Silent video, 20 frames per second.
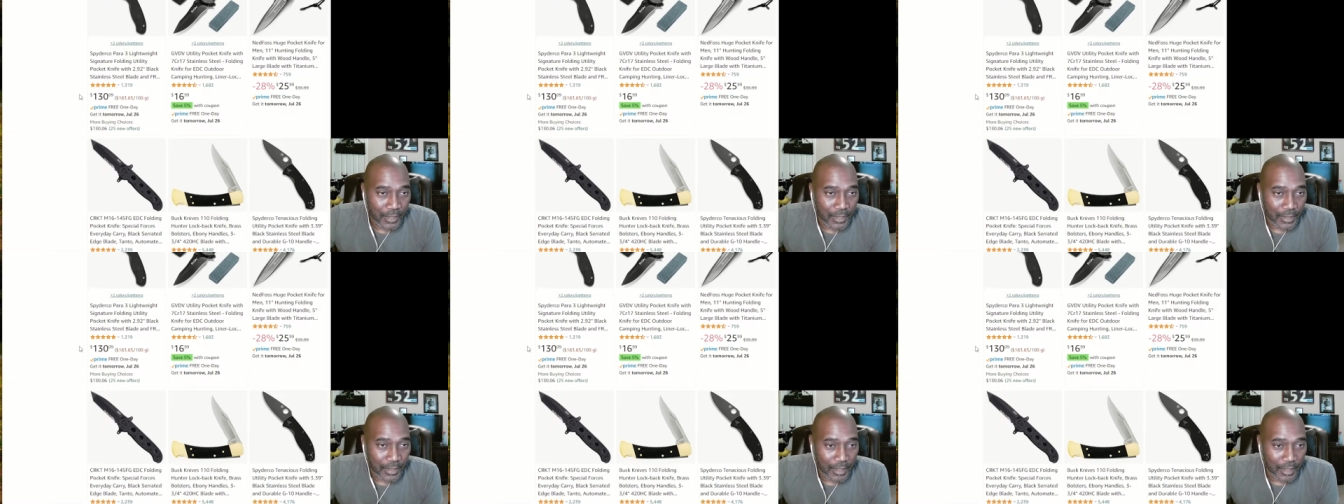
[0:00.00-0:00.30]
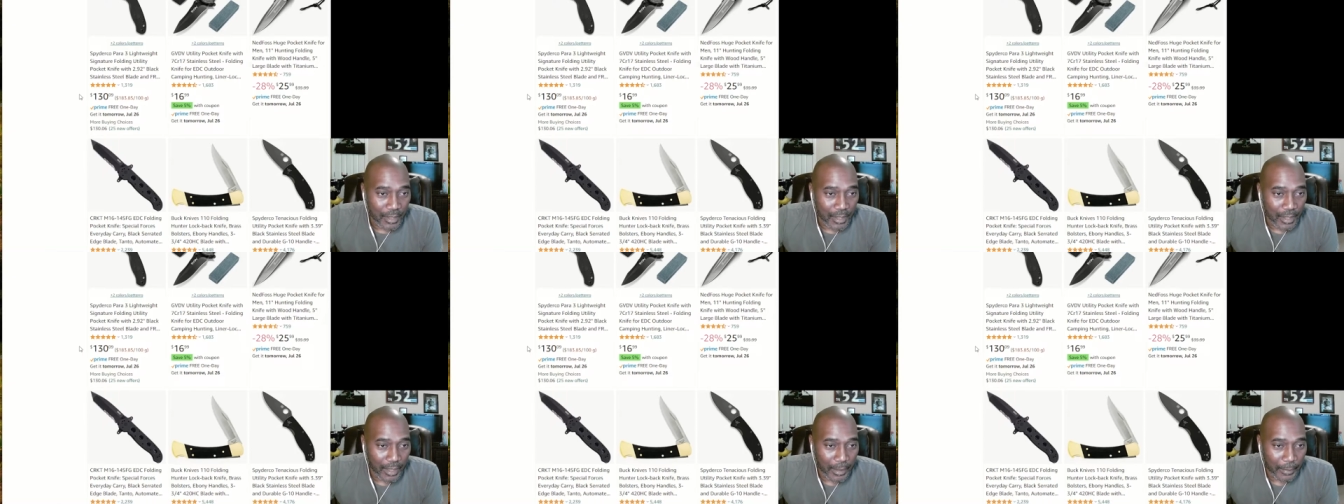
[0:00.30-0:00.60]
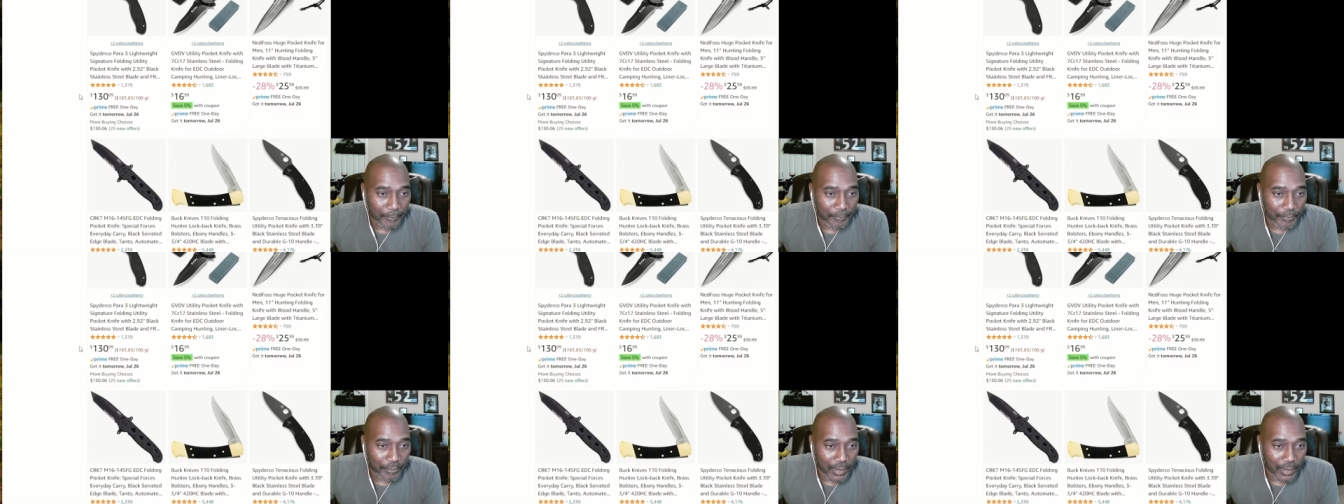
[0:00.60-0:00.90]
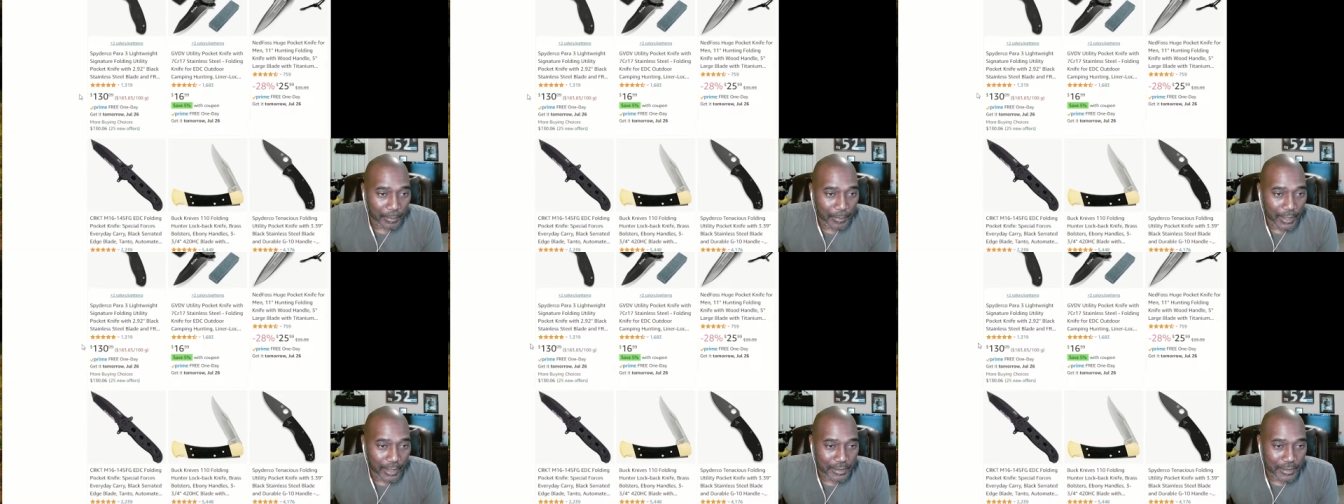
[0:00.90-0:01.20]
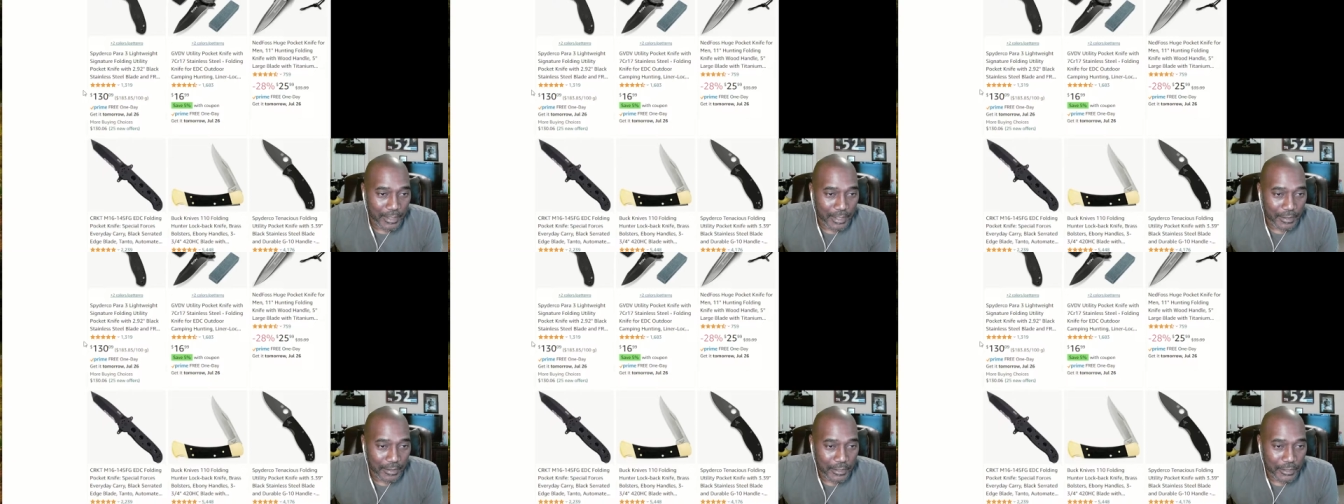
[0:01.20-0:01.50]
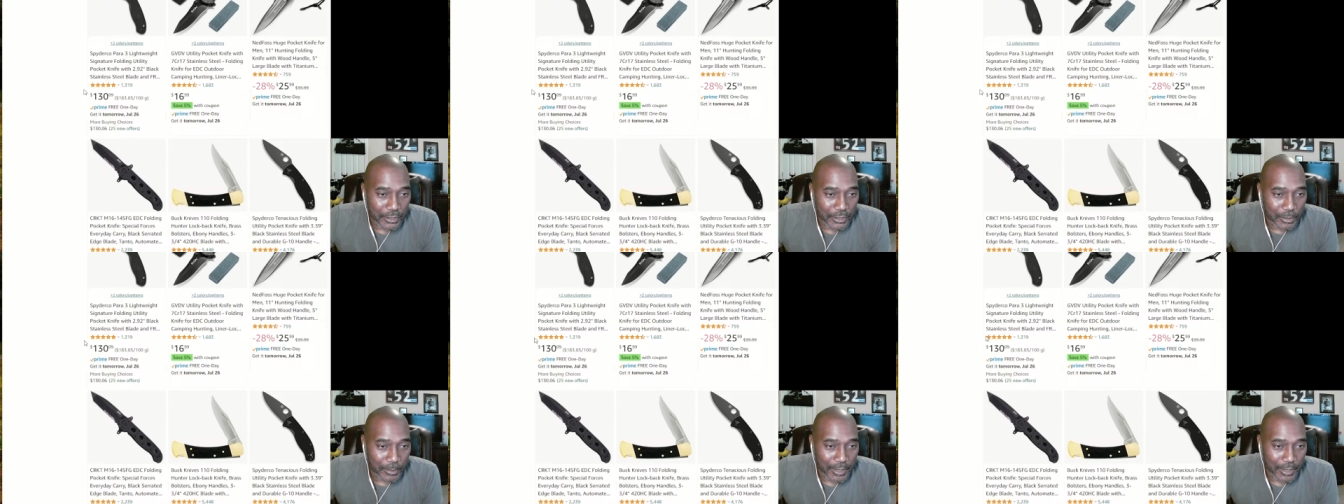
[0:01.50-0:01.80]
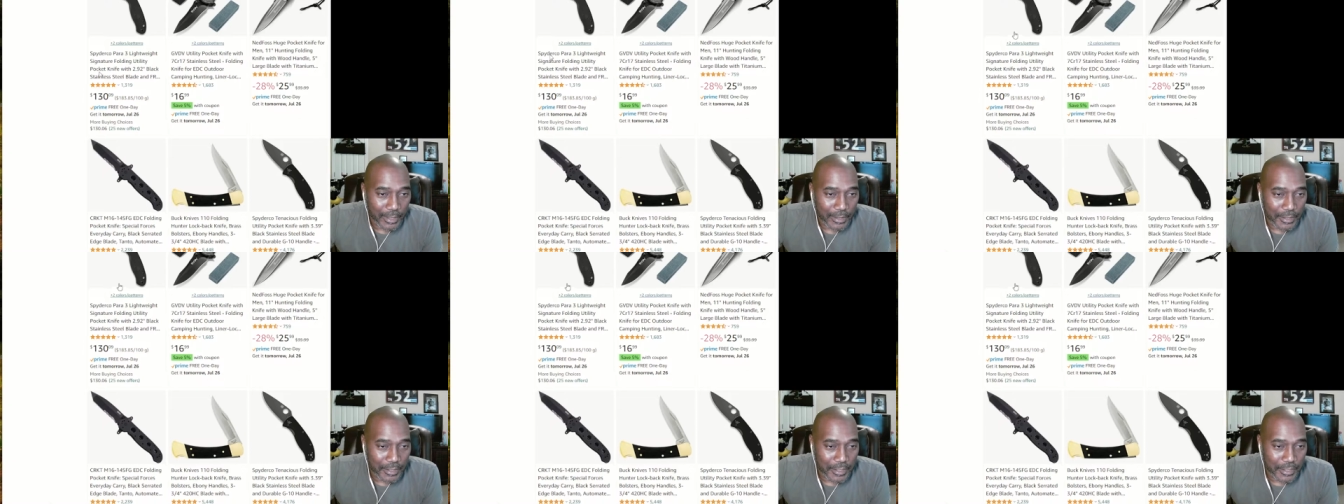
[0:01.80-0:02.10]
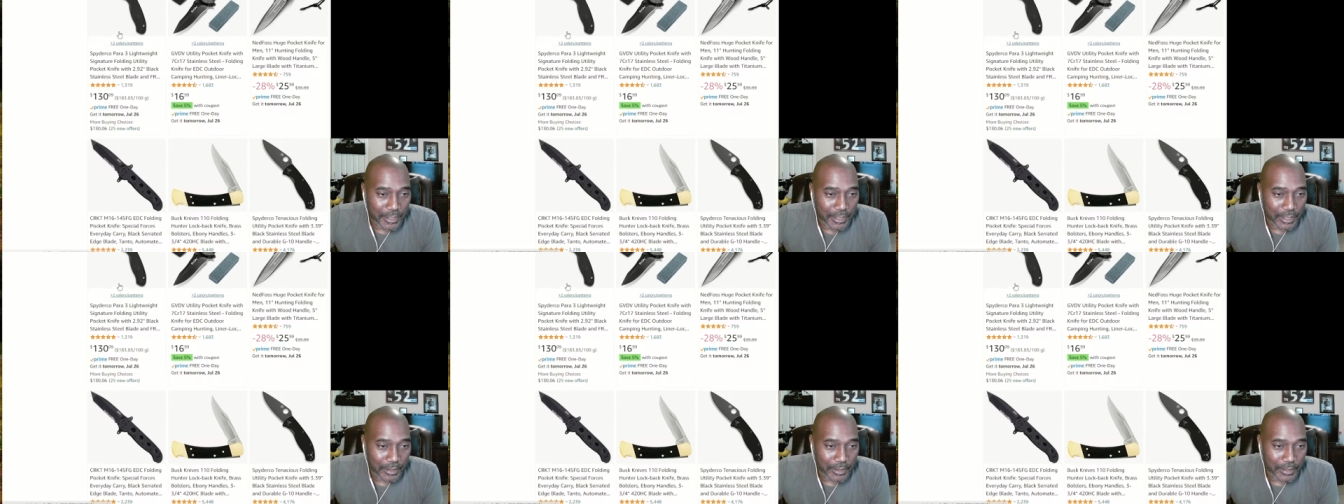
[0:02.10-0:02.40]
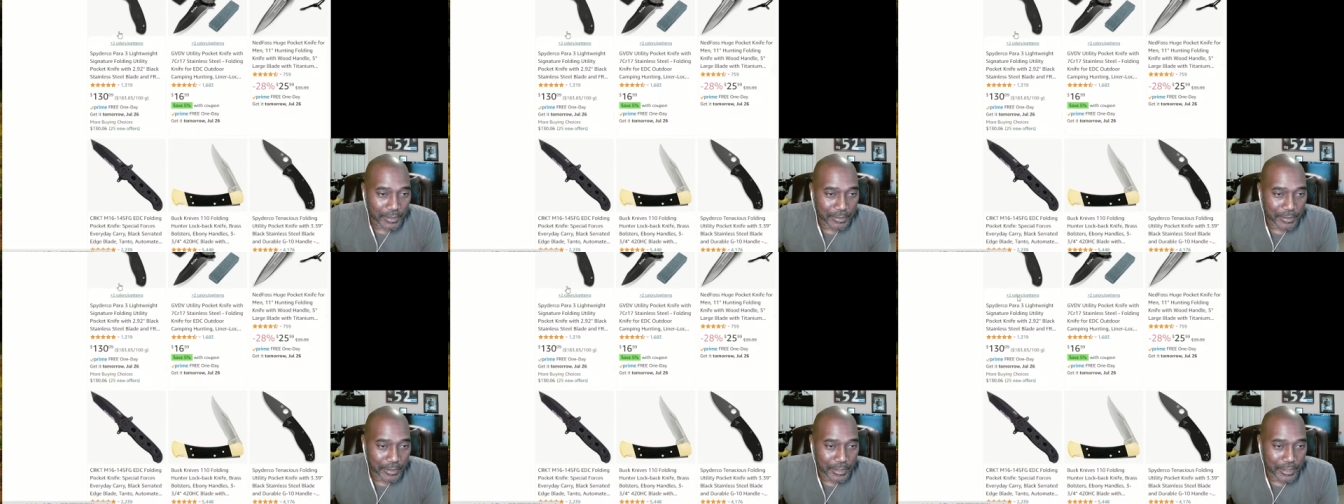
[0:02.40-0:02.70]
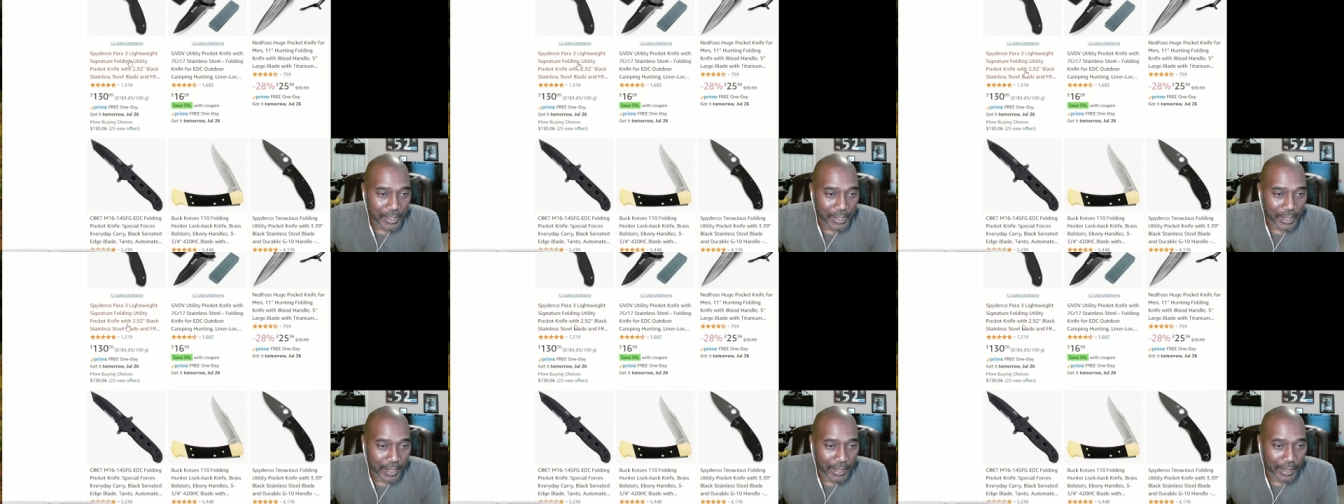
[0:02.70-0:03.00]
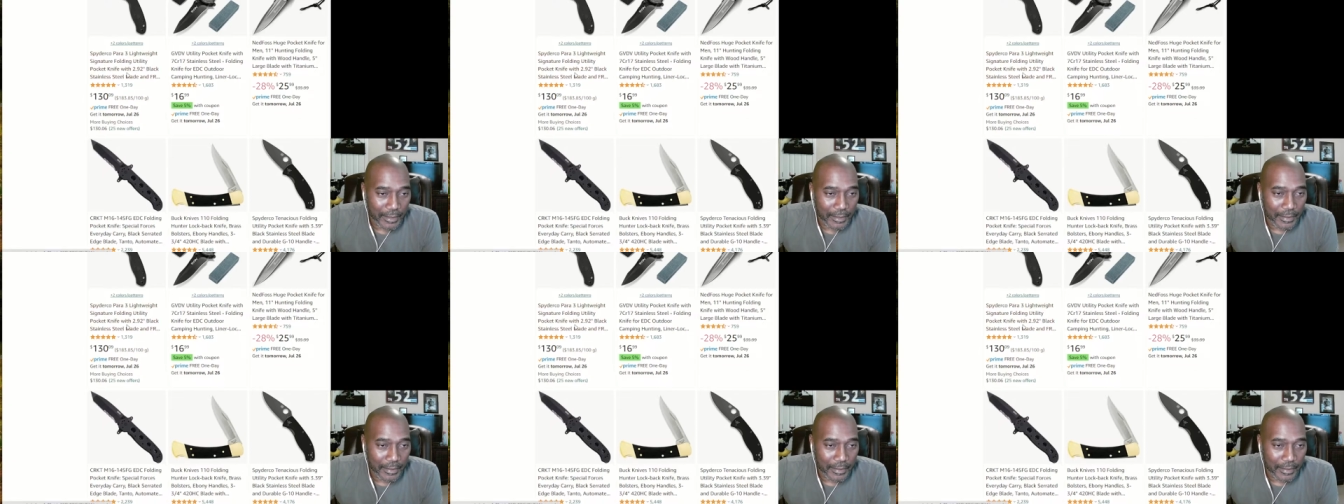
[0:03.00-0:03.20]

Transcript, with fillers: I'm not exactly sure what kind of steel this one's got.